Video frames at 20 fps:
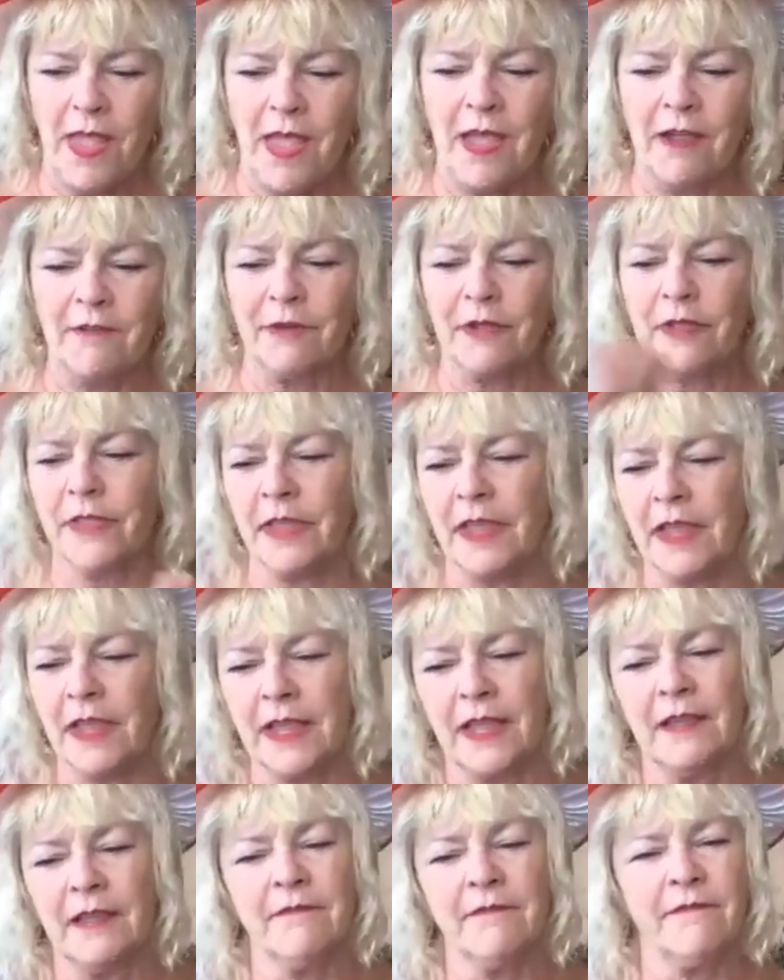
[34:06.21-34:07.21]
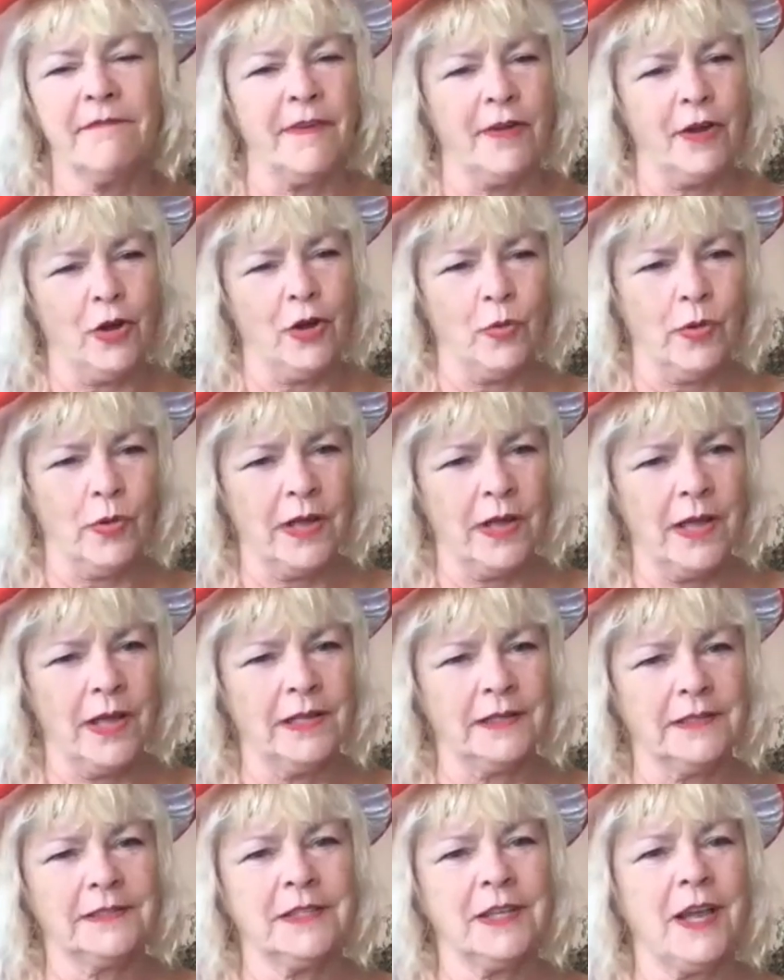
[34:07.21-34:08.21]
everything info
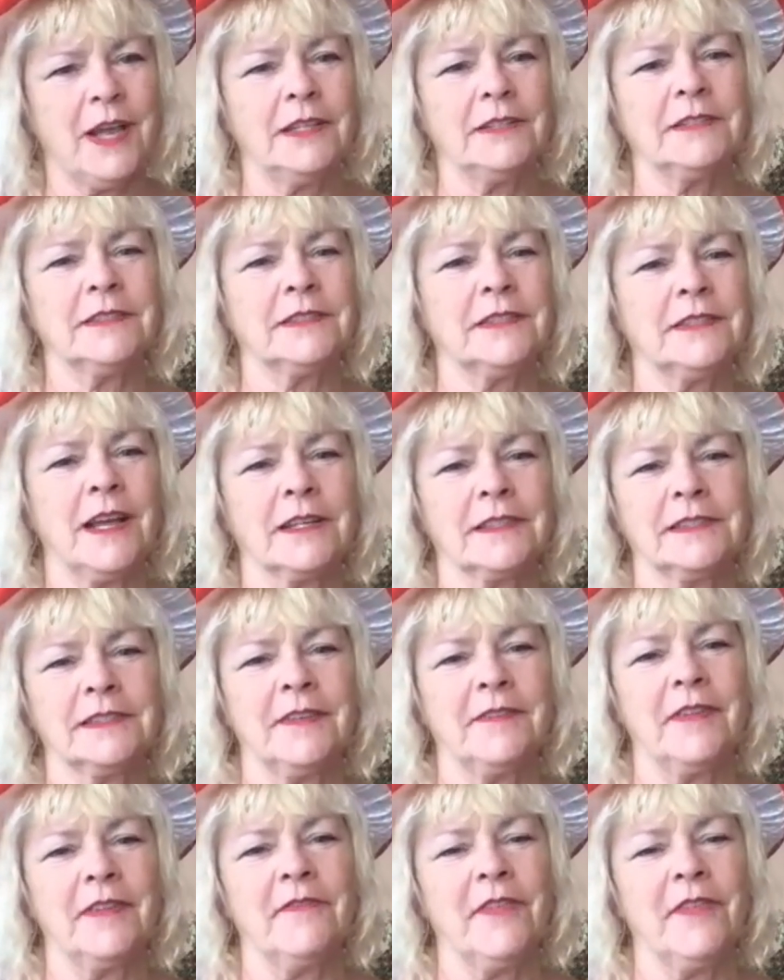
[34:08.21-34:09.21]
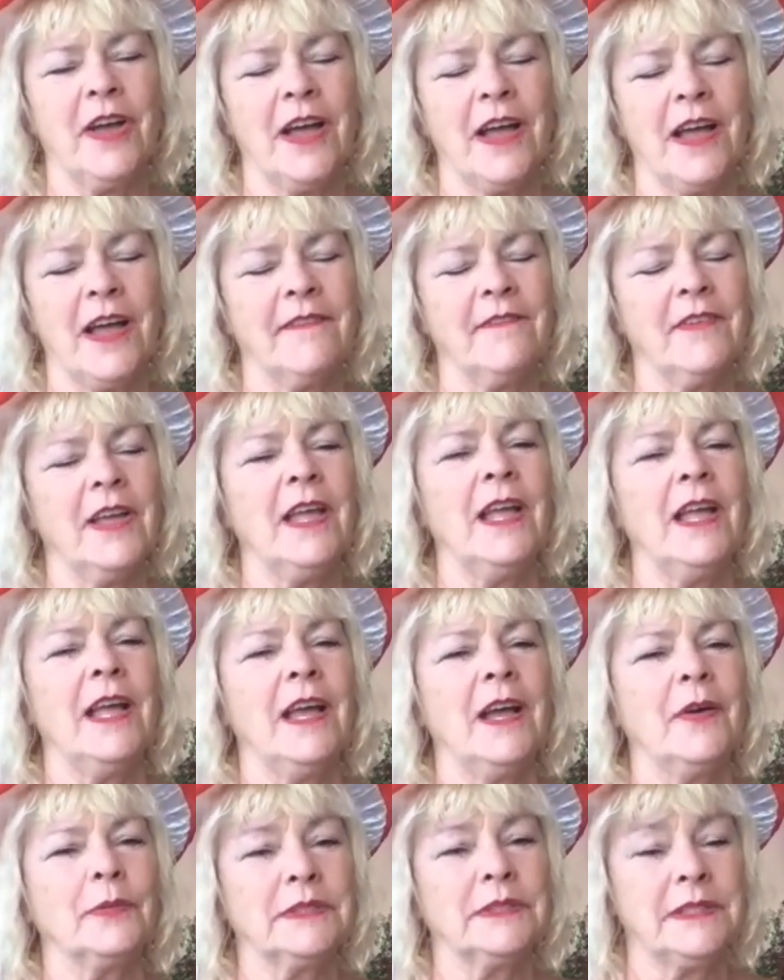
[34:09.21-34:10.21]
at Toddstock 75
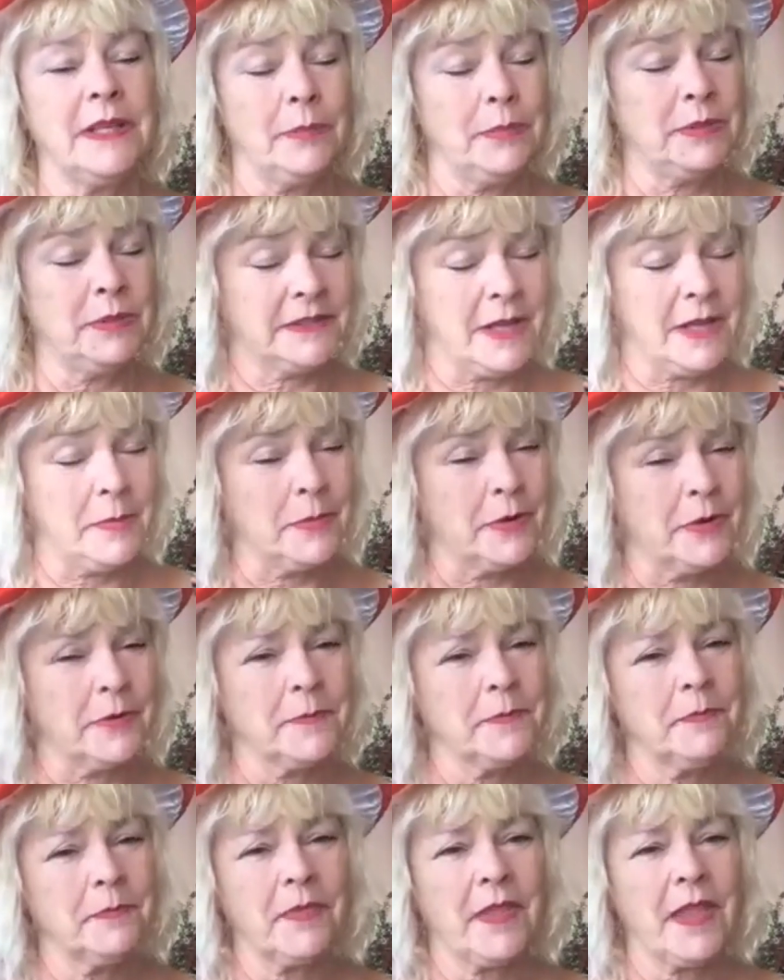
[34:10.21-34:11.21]
was Debbie Summer.